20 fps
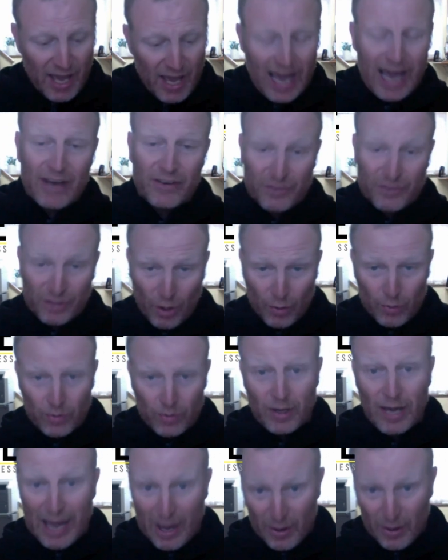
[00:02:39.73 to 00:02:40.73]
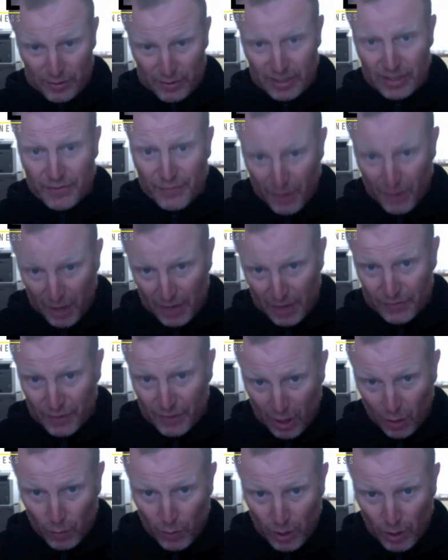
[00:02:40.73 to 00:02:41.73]
And so out of the 5 that
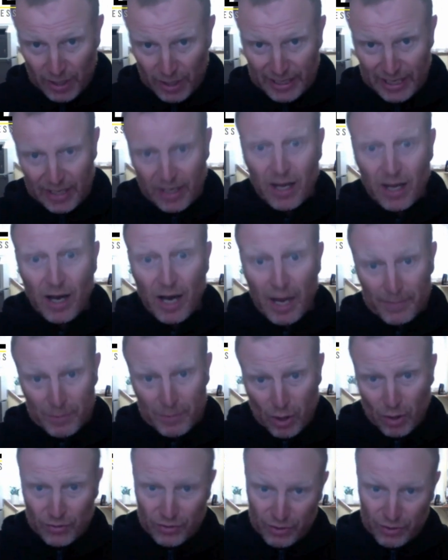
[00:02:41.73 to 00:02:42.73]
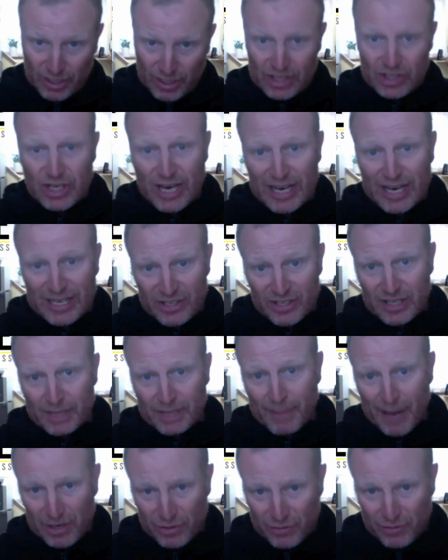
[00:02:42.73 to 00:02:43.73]
are working, I'm constantly changing the
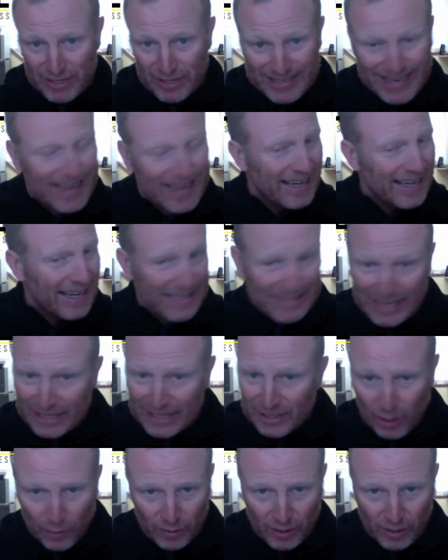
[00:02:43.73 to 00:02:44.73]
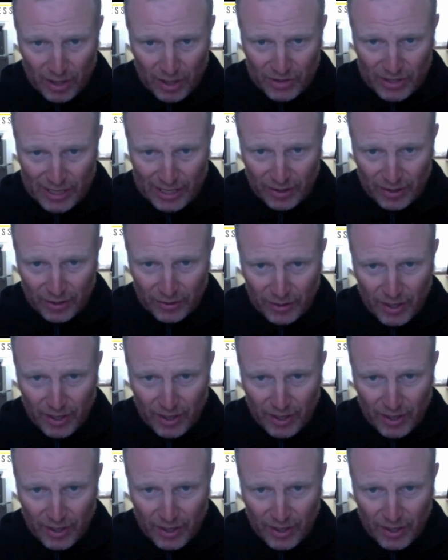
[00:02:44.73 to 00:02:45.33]
batteries because they don't last that long.